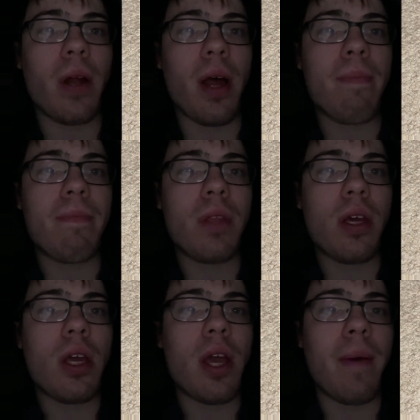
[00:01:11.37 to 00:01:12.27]
up
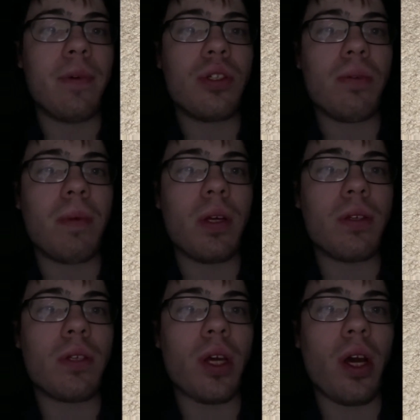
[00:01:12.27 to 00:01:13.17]
and we should be
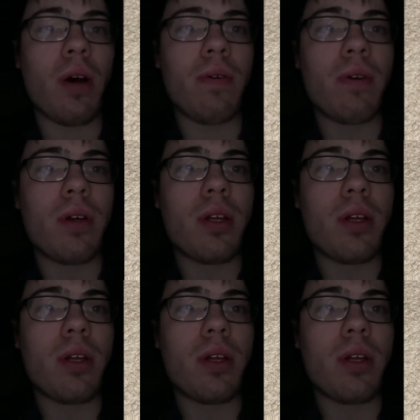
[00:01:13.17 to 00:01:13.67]
good to go.